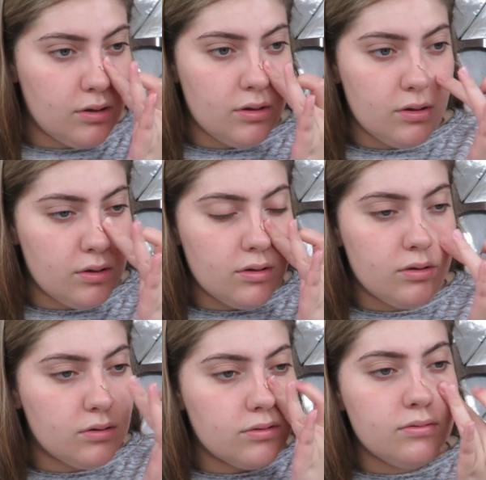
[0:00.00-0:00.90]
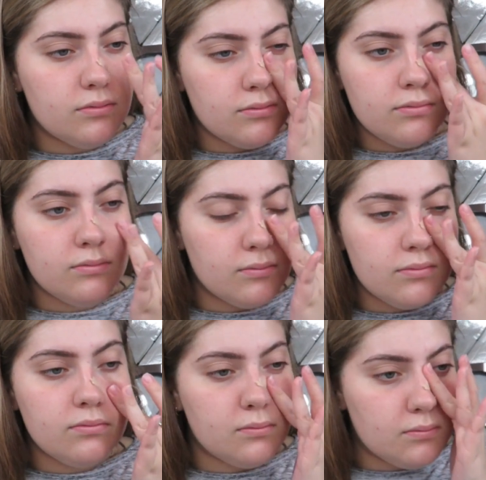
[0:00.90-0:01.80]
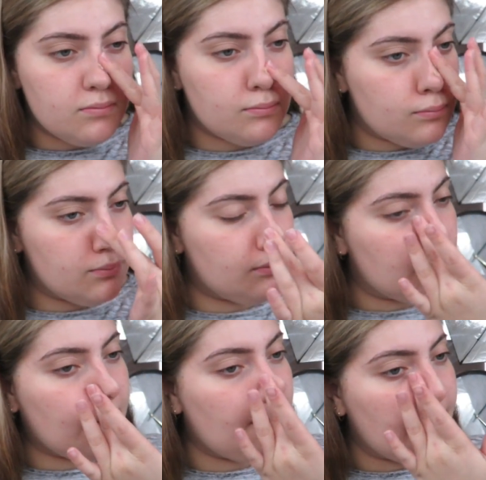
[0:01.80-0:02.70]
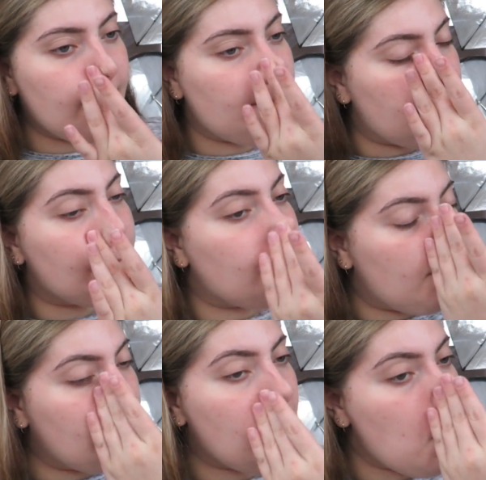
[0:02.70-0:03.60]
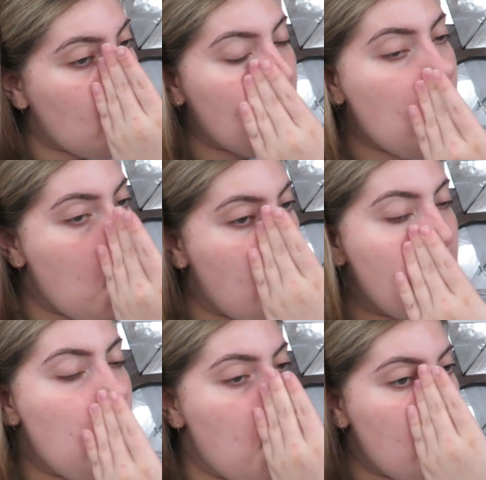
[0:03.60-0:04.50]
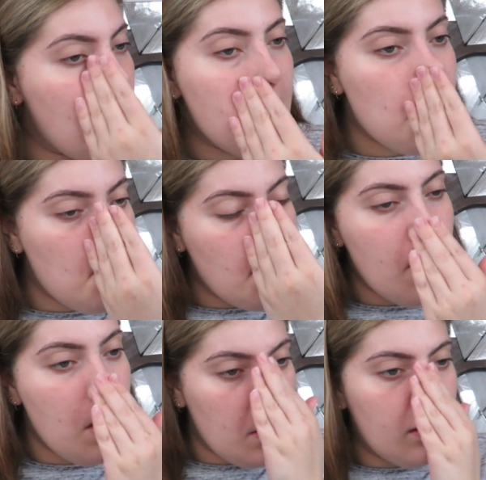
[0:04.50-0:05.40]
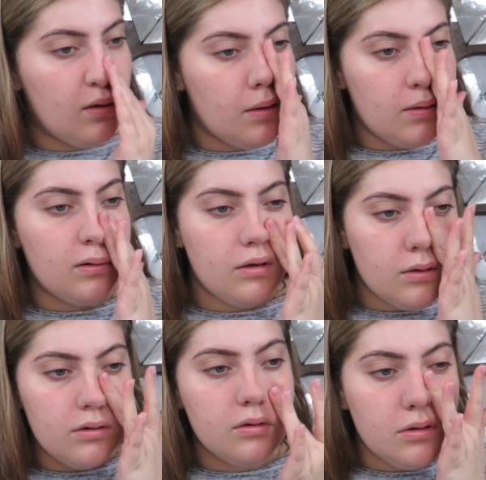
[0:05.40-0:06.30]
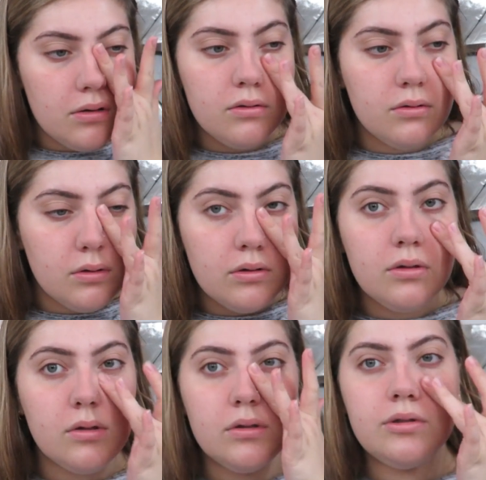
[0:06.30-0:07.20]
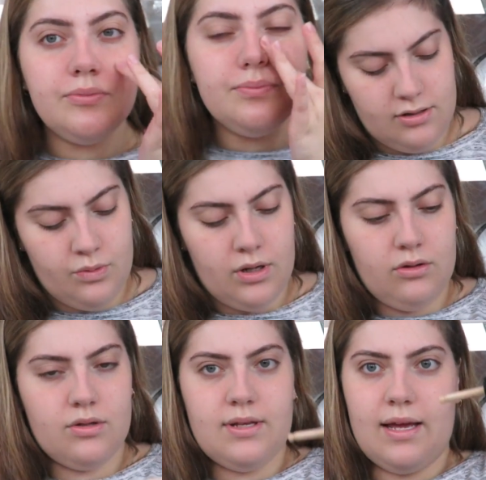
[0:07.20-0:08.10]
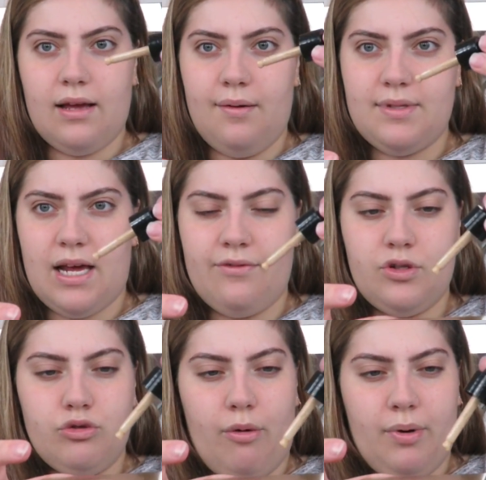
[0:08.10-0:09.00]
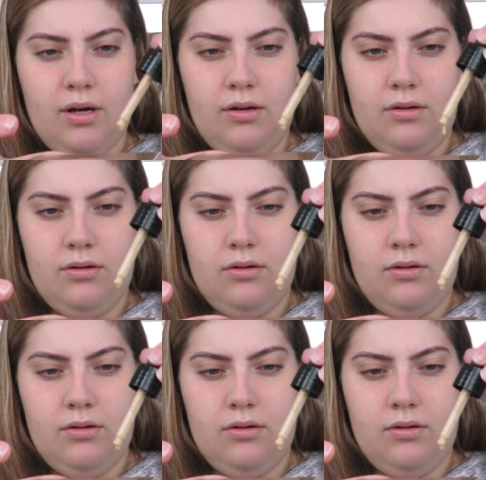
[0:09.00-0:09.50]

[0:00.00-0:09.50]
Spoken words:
off with, I'm going to be going with the Smashbox Photo Finish foundation primer. This is the pore minimizing one. So this is what it looks like. It comes out of a dropper.